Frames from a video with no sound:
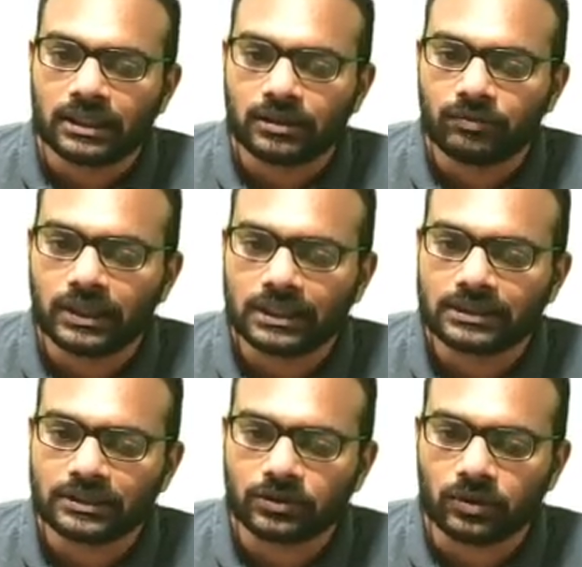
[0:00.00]
we can
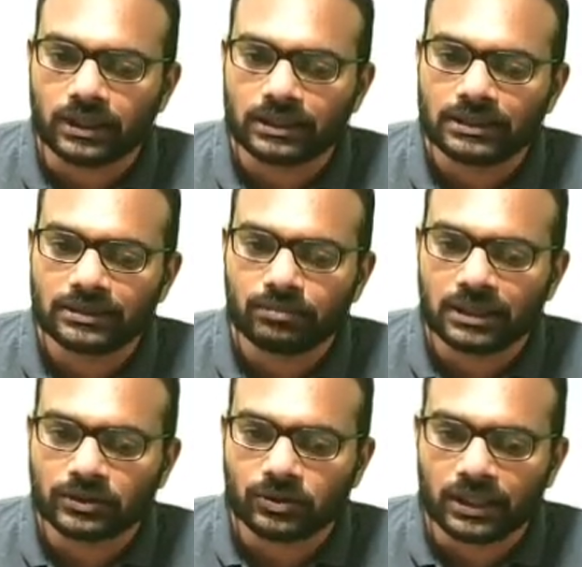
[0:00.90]
just square this, but
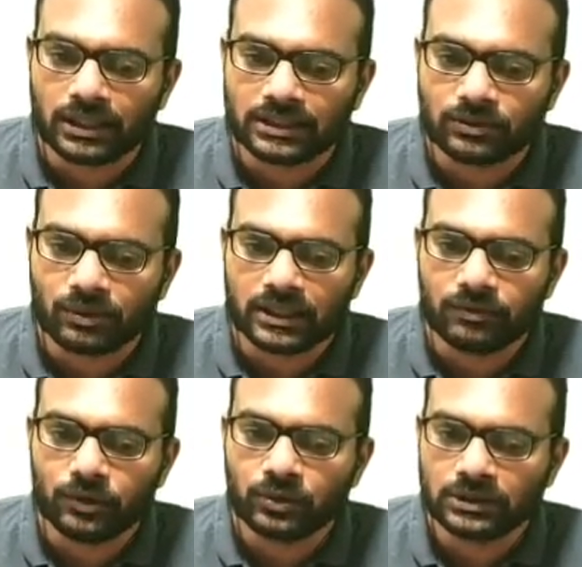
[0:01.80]
squaring this will give
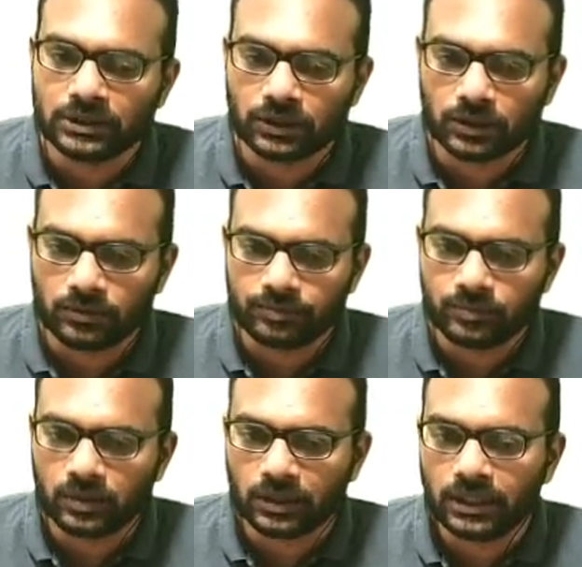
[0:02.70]
you 0.
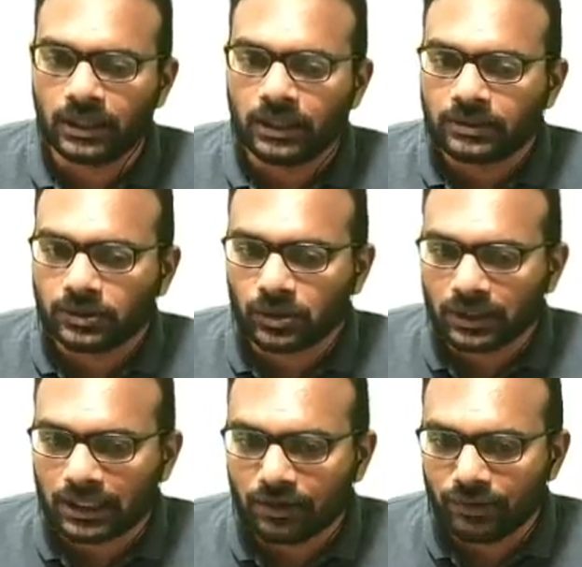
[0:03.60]
Okay. So the
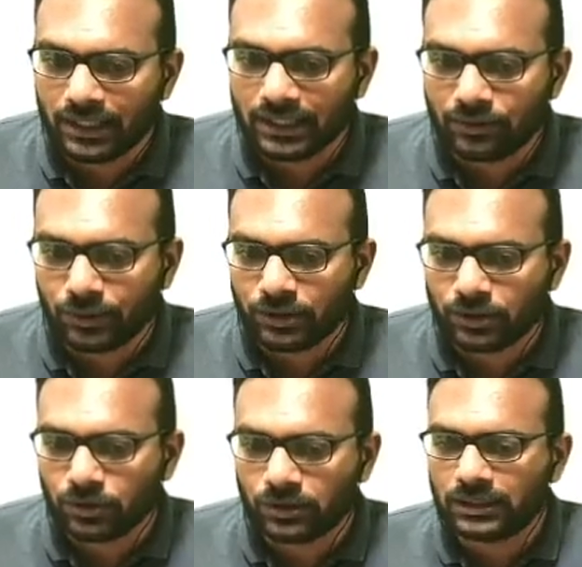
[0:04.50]
convenient way to
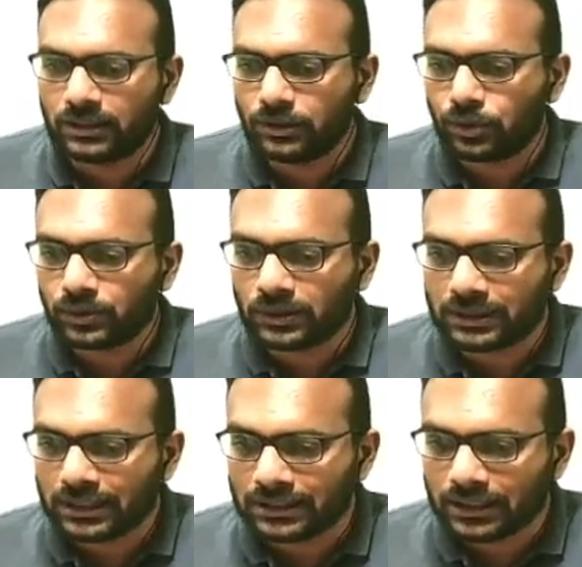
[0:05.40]
do this
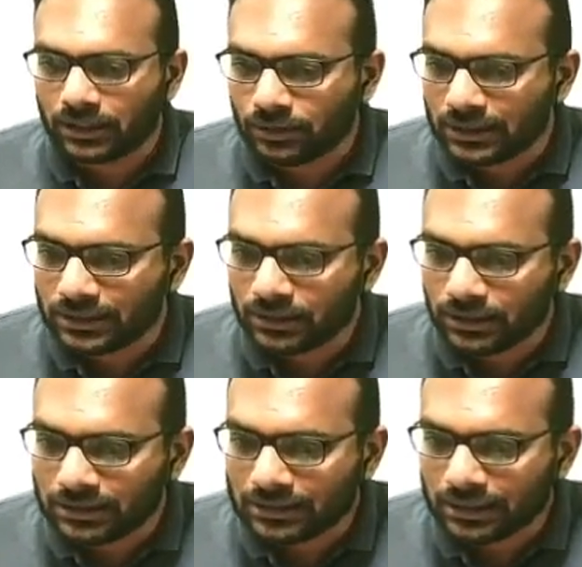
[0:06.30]
thing is that you just
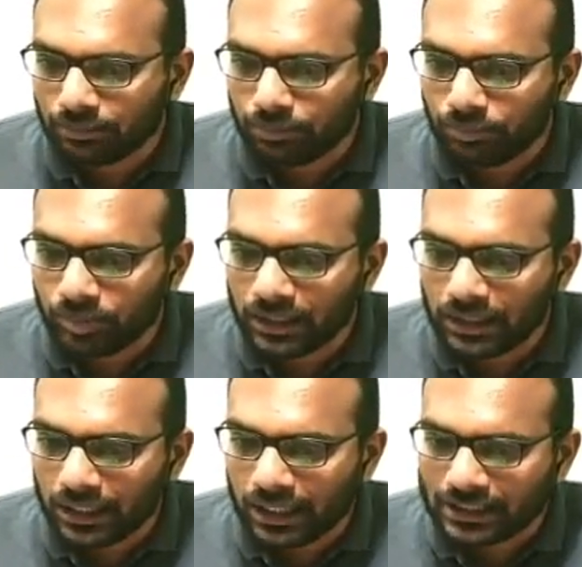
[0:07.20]
say
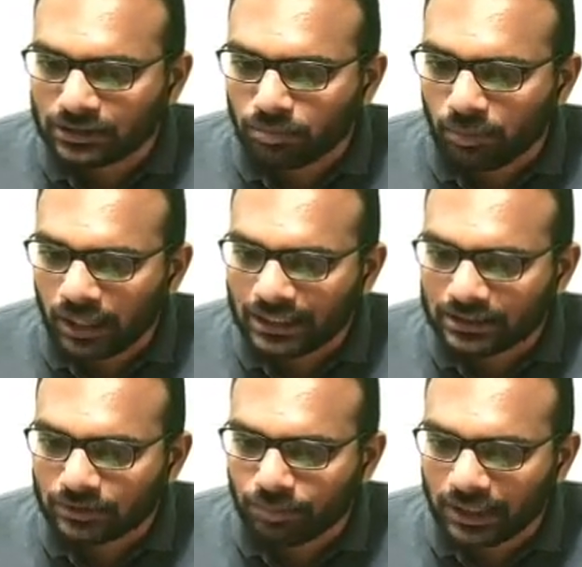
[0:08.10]
pH minus
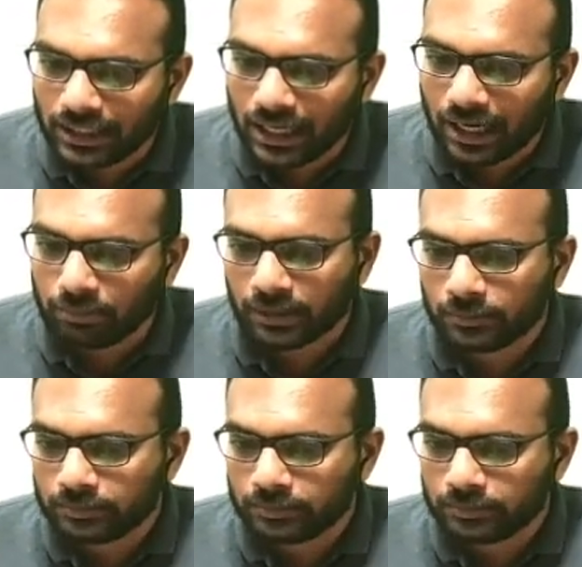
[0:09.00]
p gamma